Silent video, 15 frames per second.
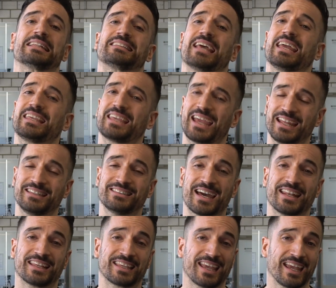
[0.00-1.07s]
take a
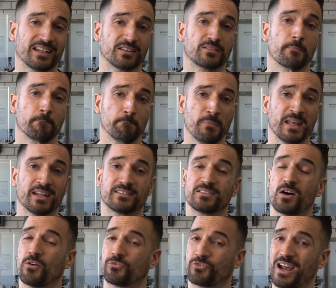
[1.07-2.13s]
dedicated minute
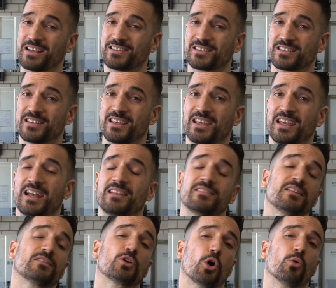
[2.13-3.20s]
of rest, and
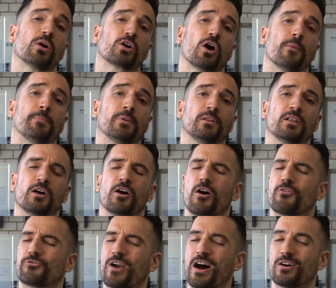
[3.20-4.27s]
then go a couple
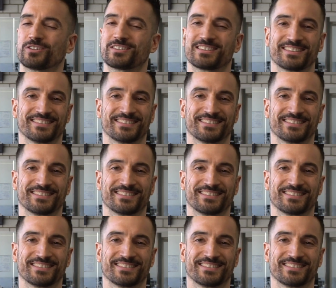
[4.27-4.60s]
of rounds.